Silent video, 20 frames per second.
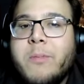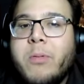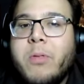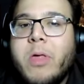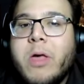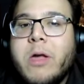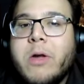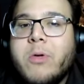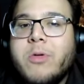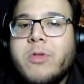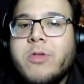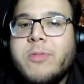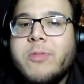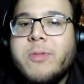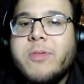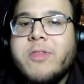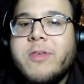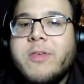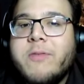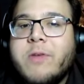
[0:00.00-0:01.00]
players
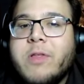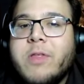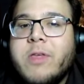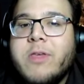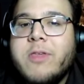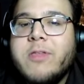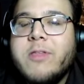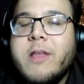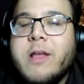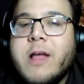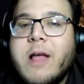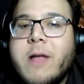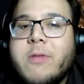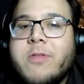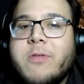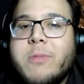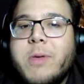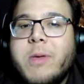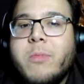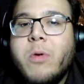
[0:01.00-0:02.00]
specifically stuck out
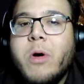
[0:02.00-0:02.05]
to me.